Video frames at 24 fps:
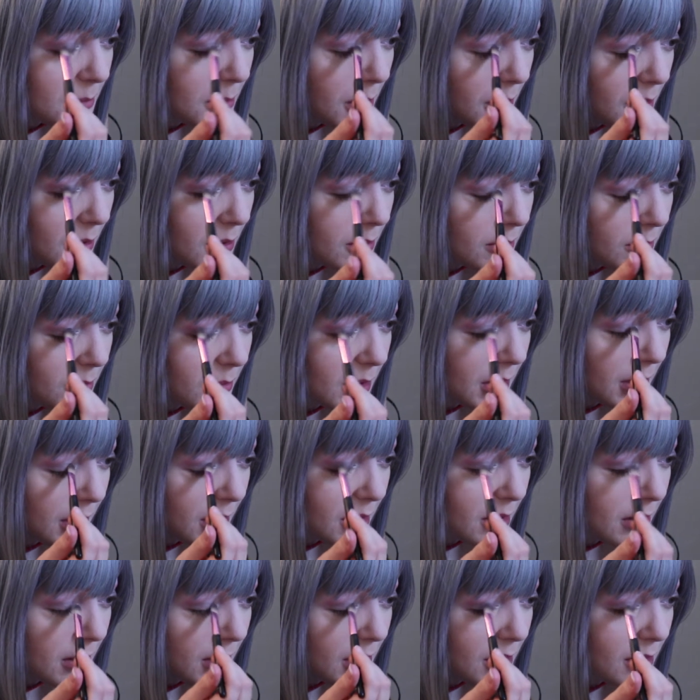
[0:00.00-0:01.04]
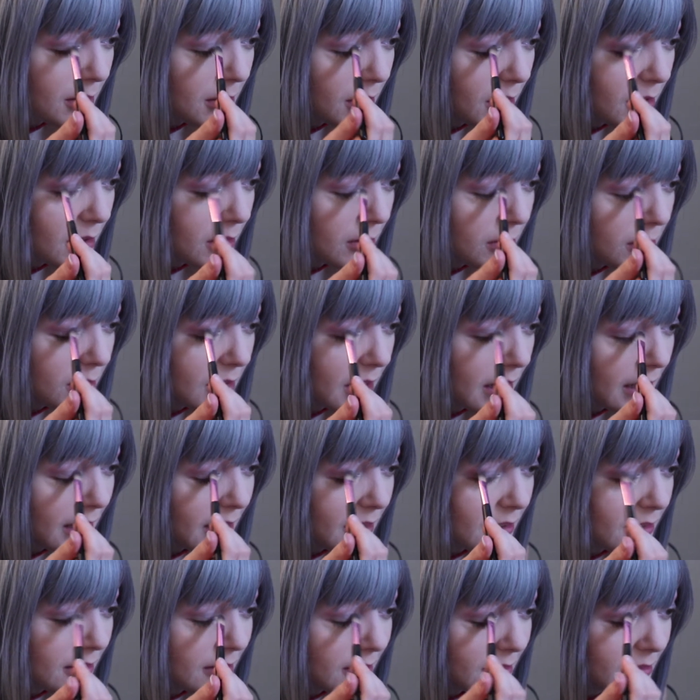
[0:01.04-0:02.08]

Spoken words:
part with the gray.